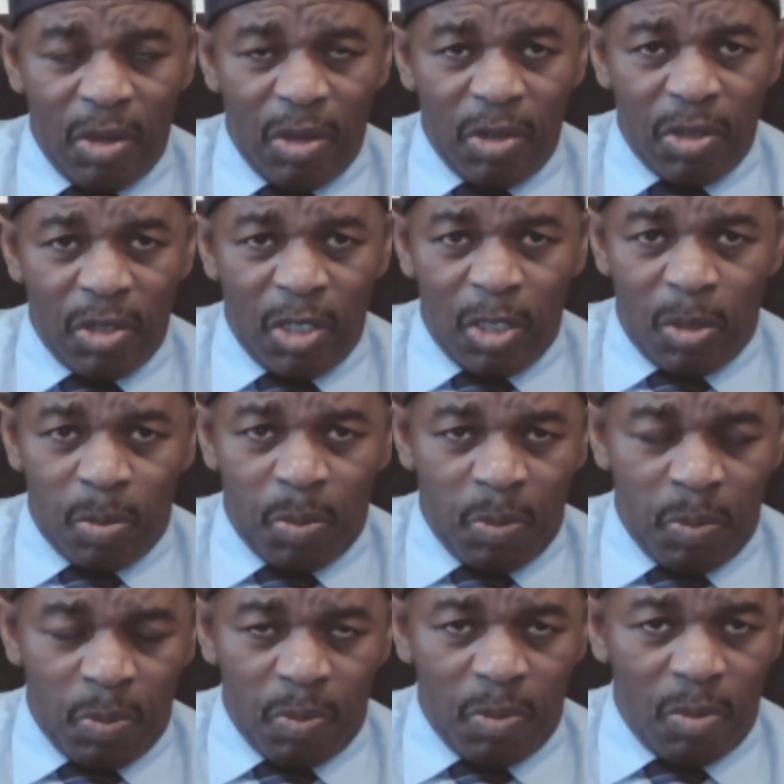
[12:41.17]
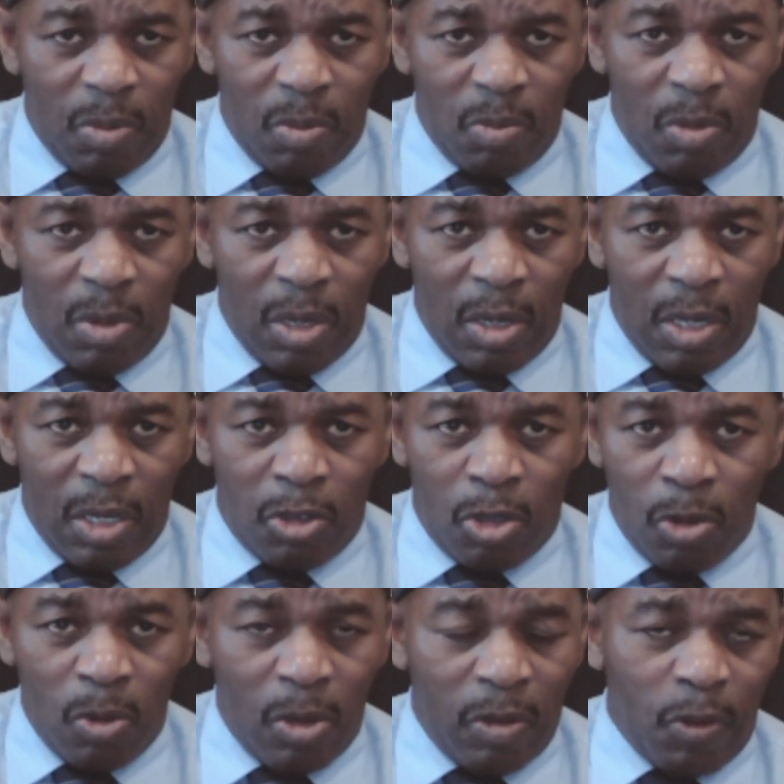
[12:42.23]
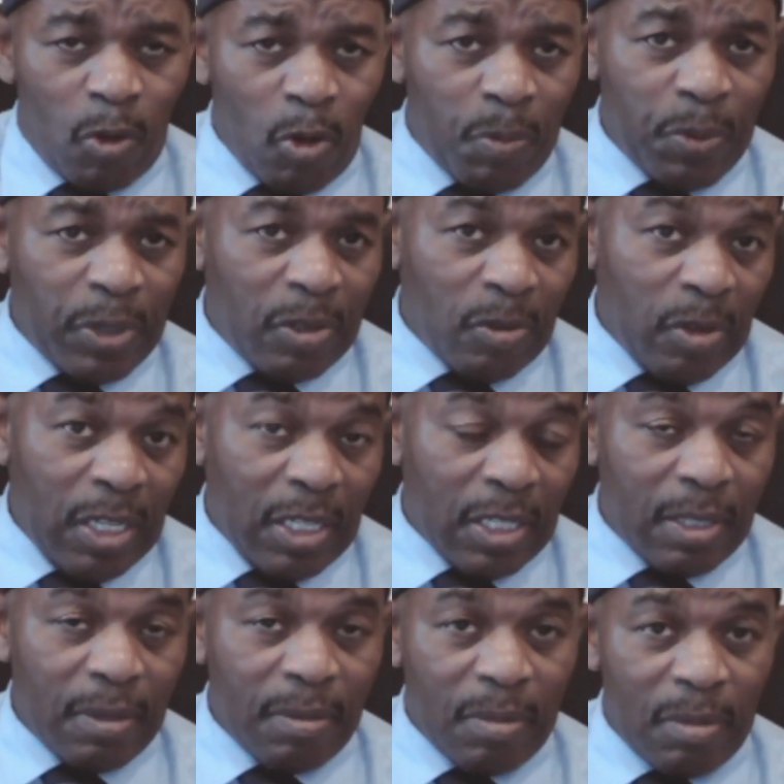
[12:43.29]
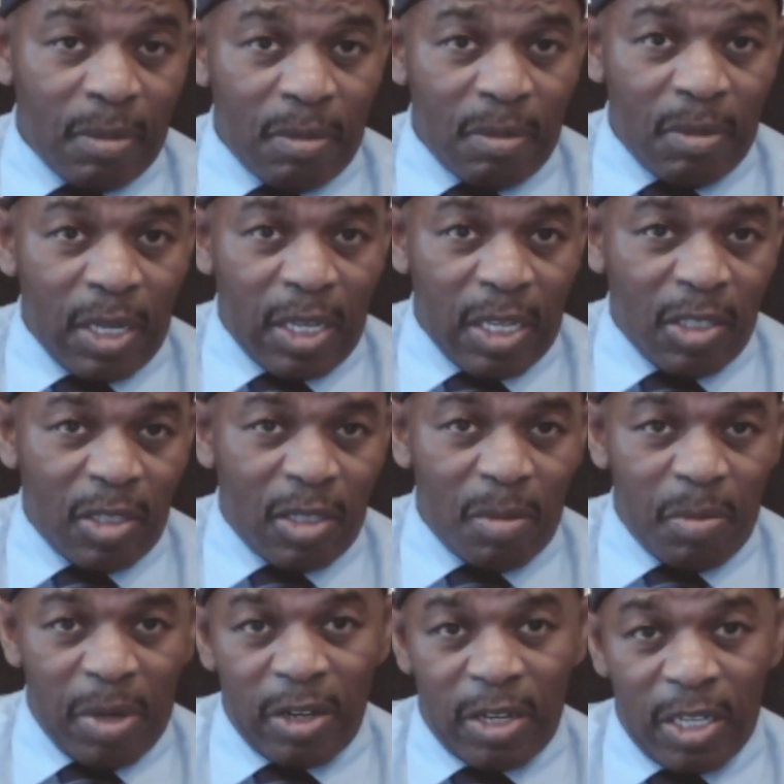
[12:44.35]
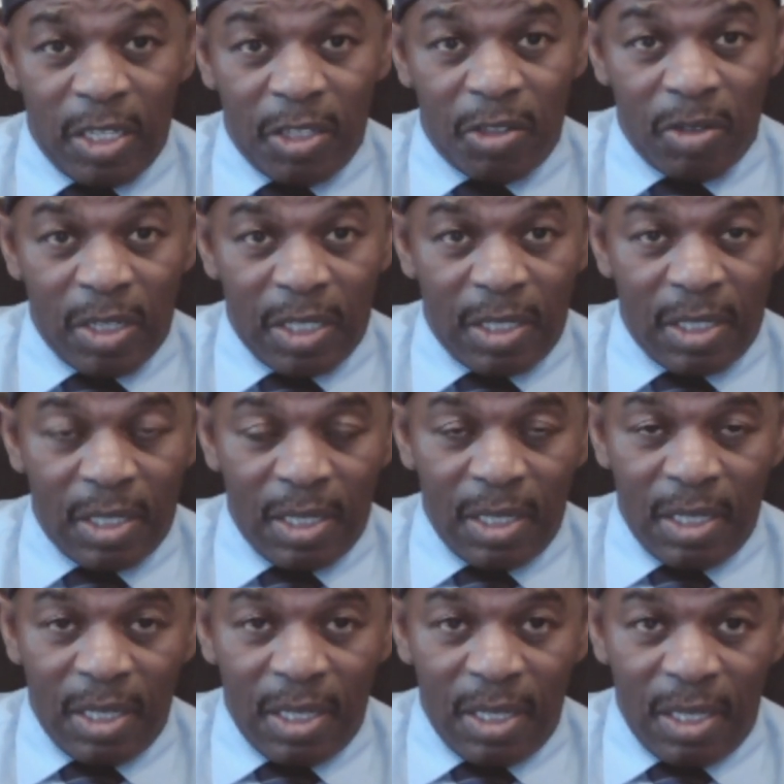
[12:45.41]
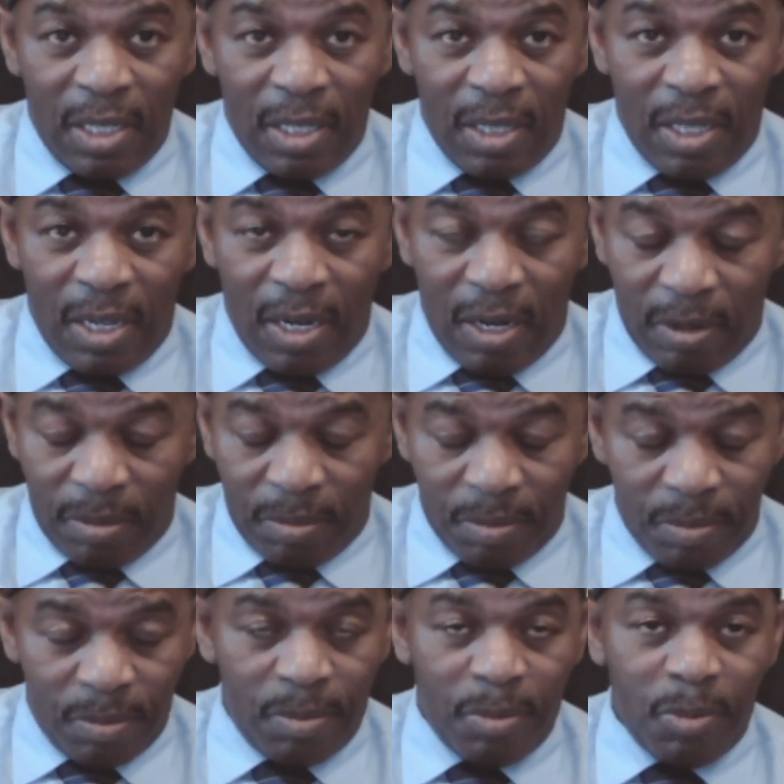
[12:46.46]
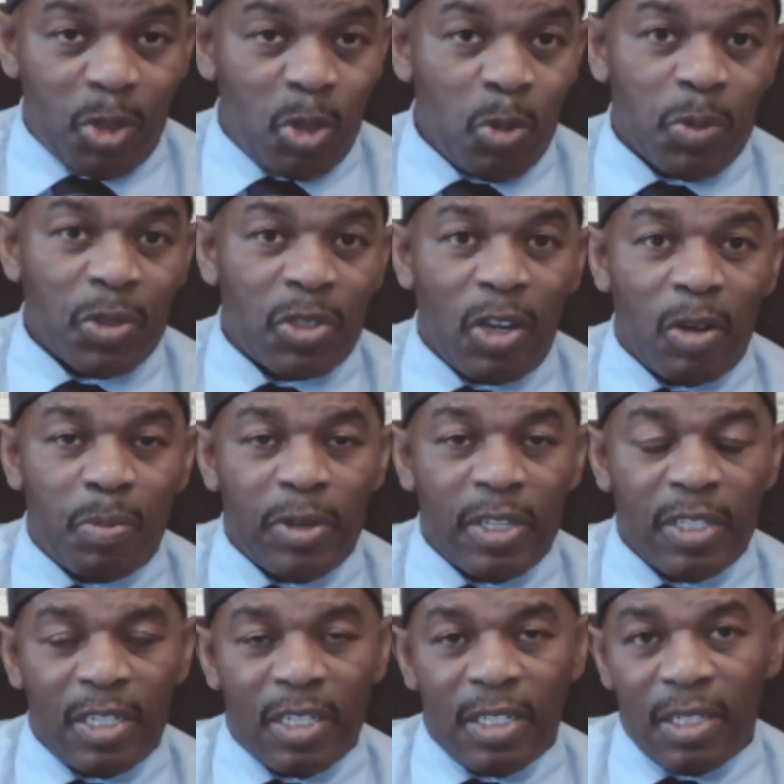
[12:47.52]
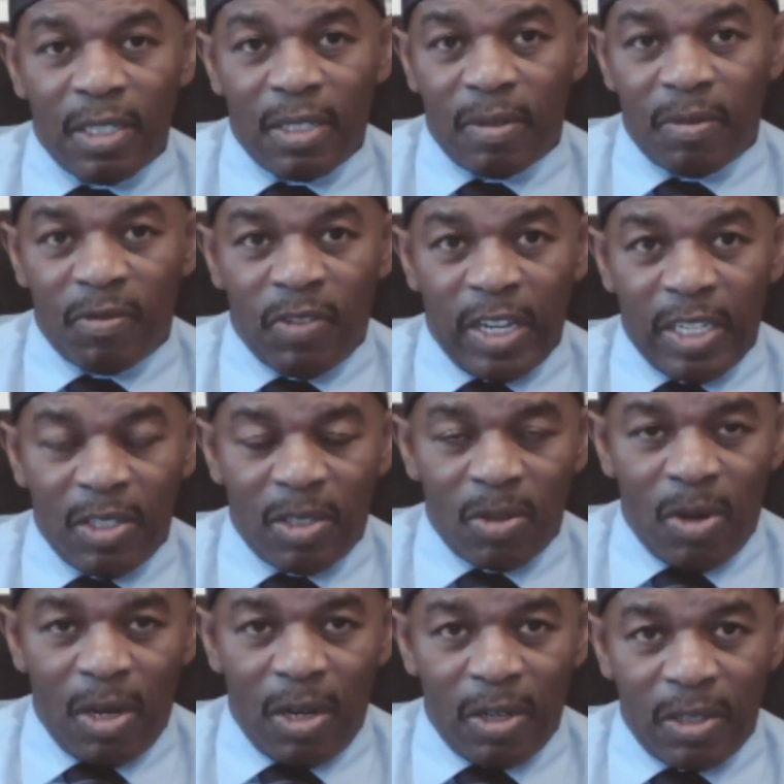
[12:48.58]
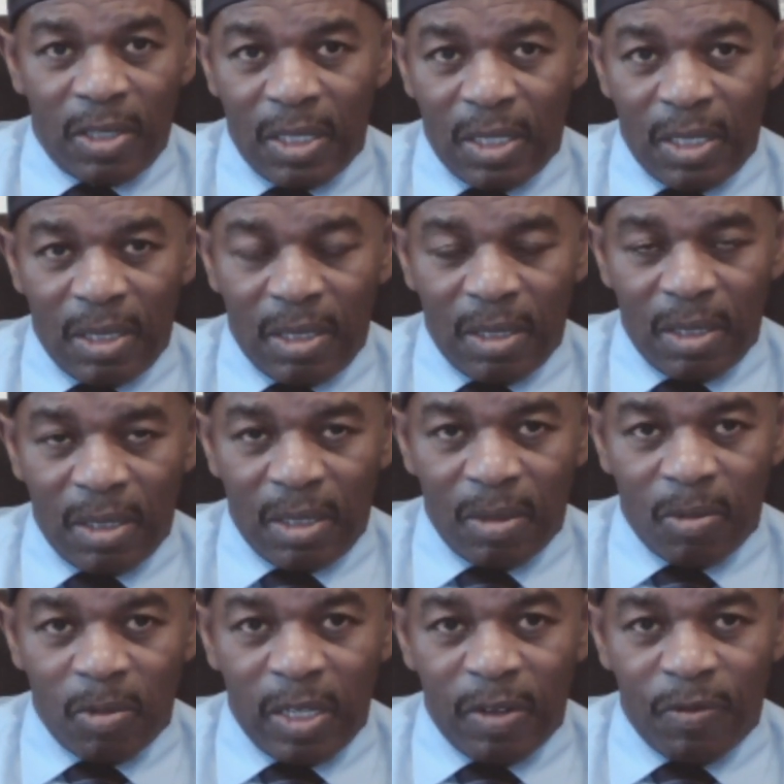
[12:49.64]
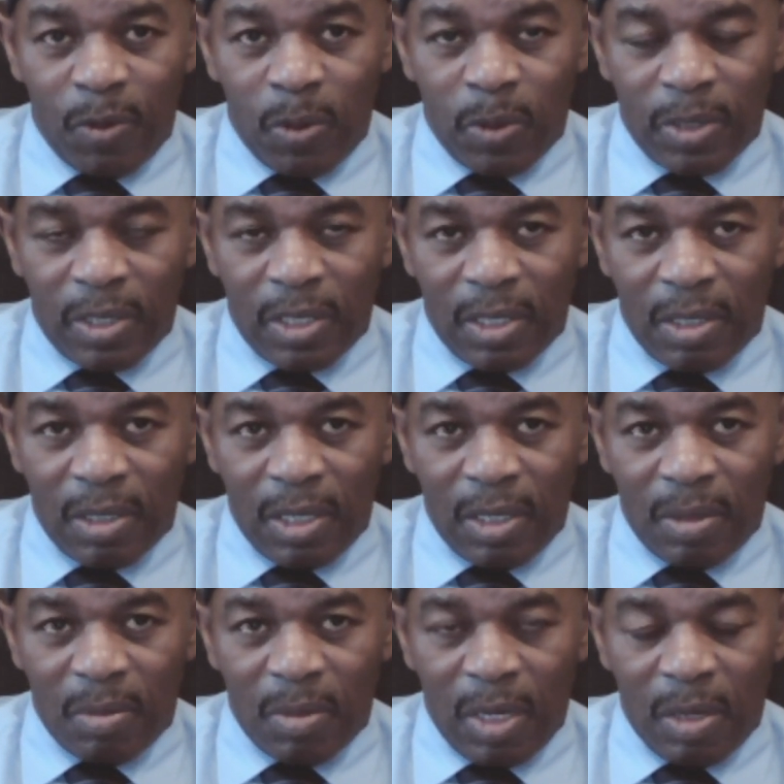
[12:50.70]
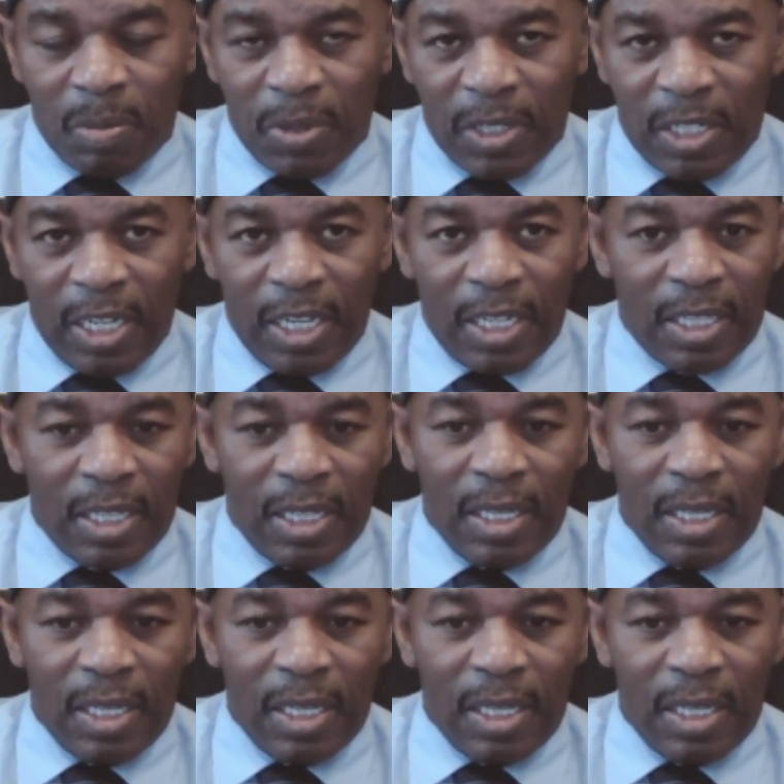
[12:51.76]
she's a tool of corporate greed against the American interests that our superstar president is fighting so hard to reinforce and protect.